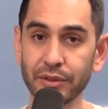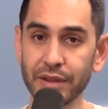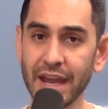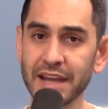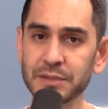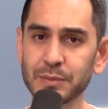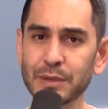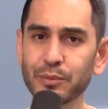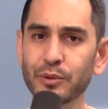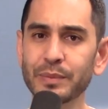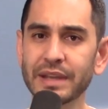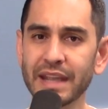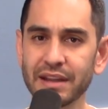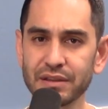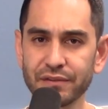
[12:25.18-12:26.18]
As people
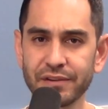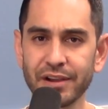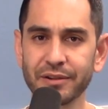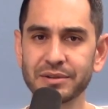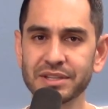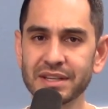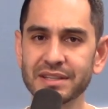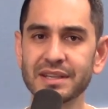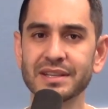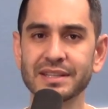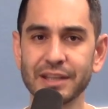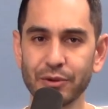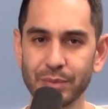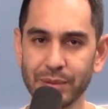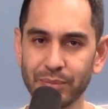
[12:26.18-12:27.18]
began to follow Jesus,
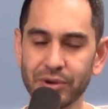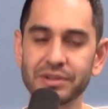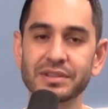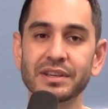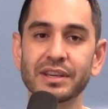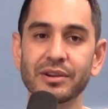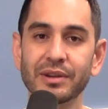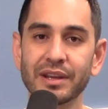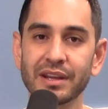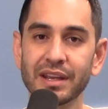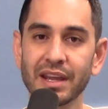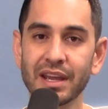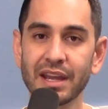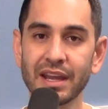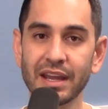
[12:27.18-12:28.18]
they would be persecuted.
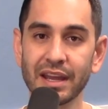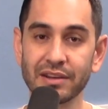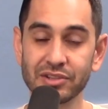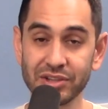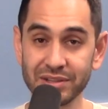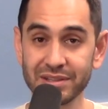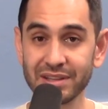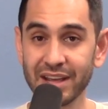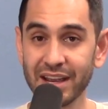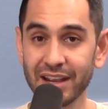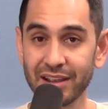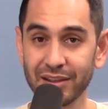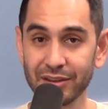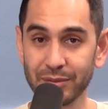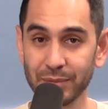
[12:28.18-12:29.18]
And just
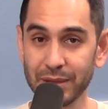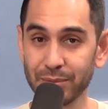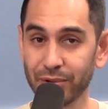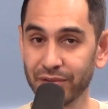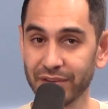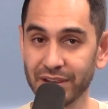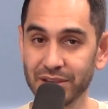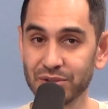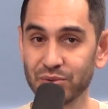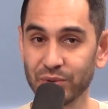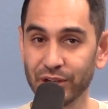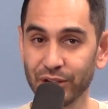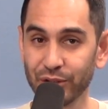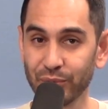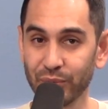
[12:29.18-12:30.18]
like the people of
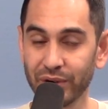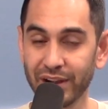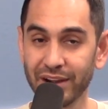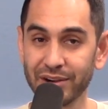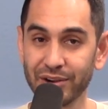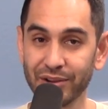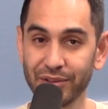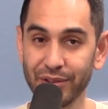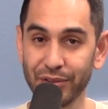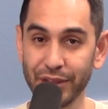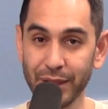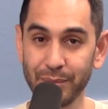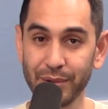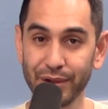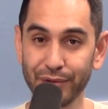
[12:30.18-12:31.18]
Israel were under the
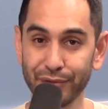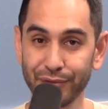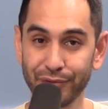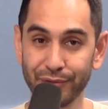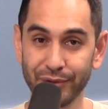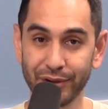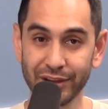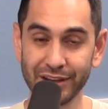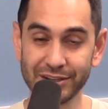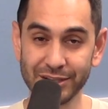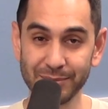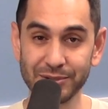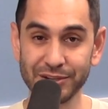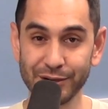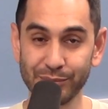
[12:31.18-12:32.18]
thumb of
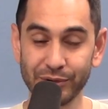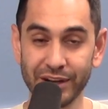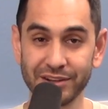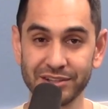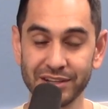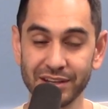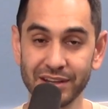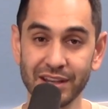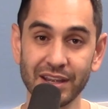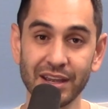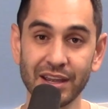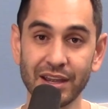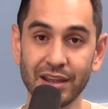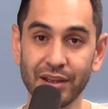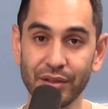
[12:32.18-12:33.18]
Egyptian oppression,
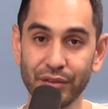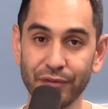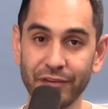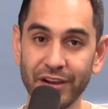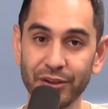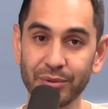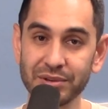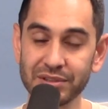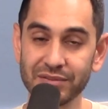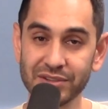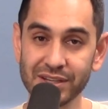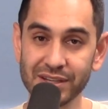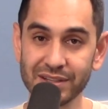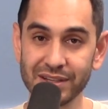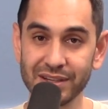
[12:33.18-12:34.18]
the followers of
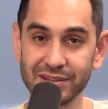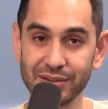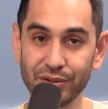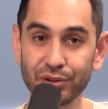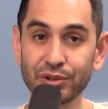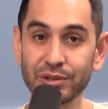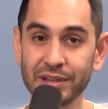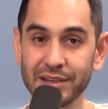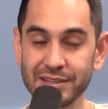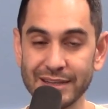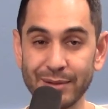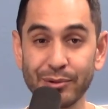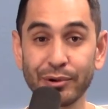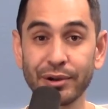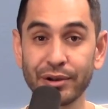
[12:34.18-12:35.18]
Jesus in the New
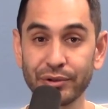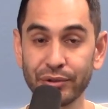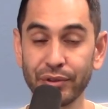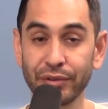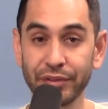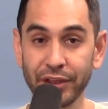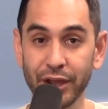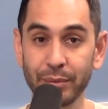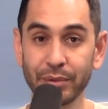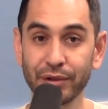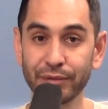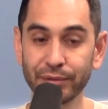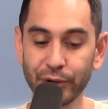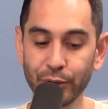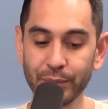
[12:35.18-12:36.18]
Testament were under the thumb
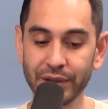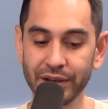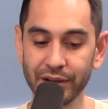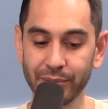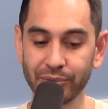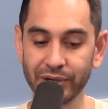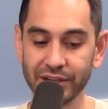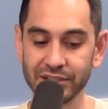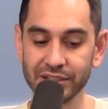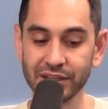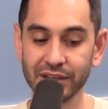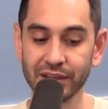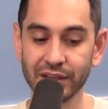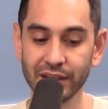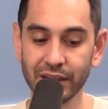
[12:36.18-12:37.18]
of Roman oppression.